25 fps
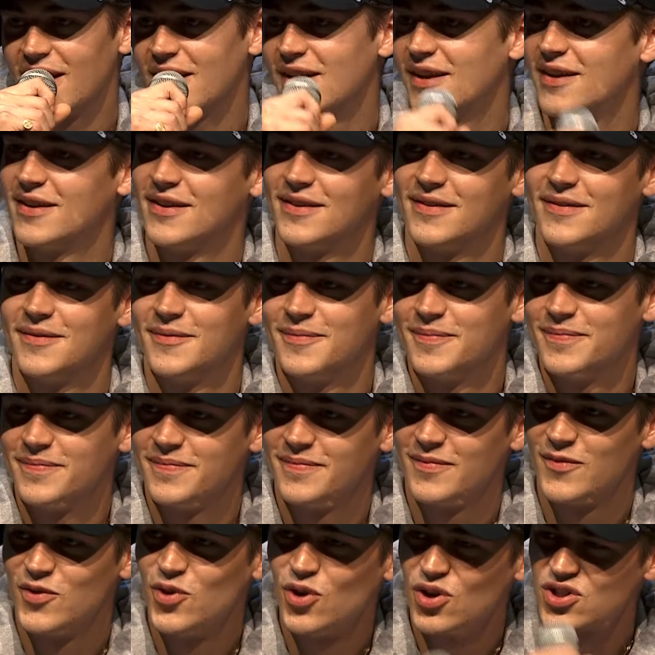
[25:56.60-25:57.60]
Thank you for that.
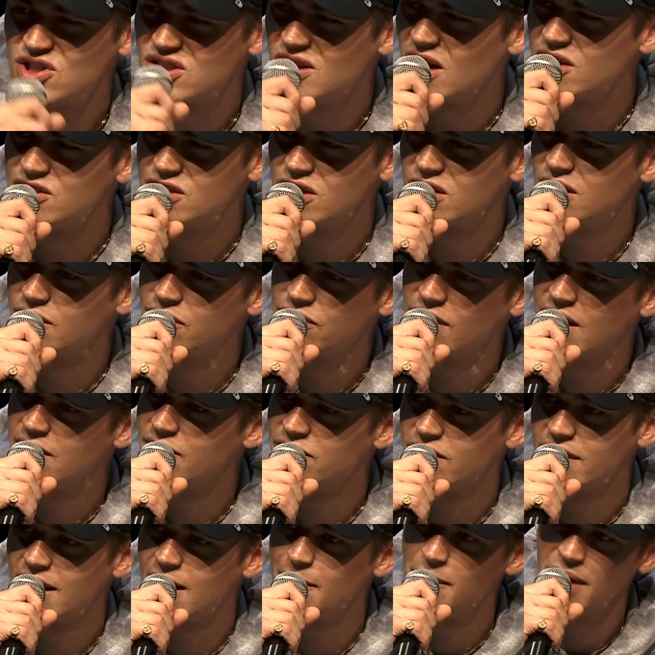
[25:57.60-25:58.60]
And also, such a good friend for
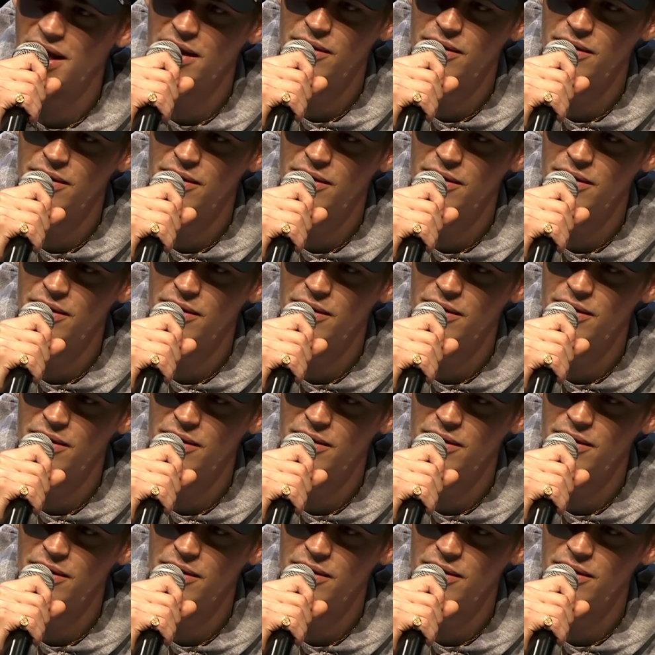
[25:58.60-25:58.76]
that, by the